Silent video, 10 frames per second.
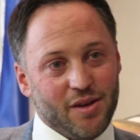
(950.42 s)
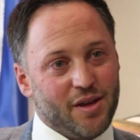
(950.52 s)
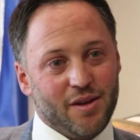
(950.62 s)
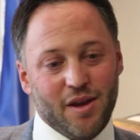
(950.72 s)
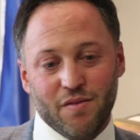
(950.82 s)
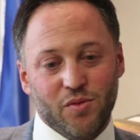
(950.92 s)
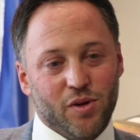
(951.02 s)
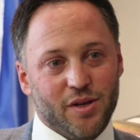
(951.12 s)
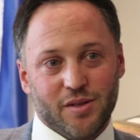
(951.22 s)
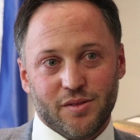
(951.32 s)
and
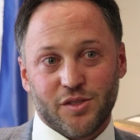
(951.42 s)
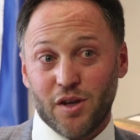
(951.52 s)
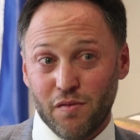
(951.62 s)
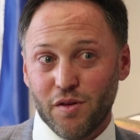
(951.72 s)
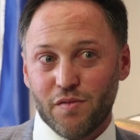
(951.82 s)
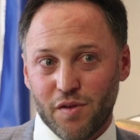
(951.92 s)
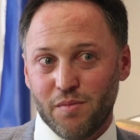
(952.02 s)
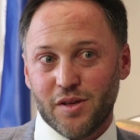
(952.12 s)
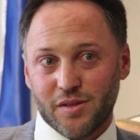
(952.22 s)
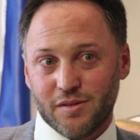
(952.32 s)
everyone suffered
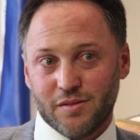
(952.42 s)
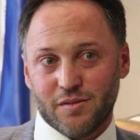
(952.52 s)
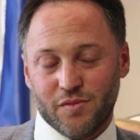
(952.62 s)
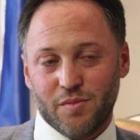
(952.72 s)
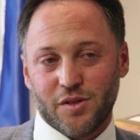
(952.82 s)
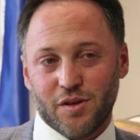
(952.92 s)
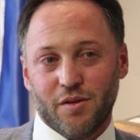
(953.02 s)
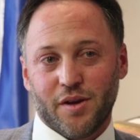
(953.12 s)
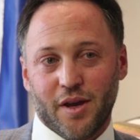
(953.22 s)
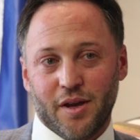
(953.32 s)
from this
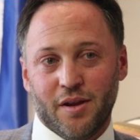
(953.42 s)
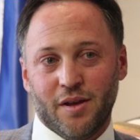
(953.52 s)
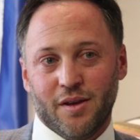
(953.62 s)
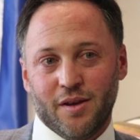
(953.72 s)
hurricane.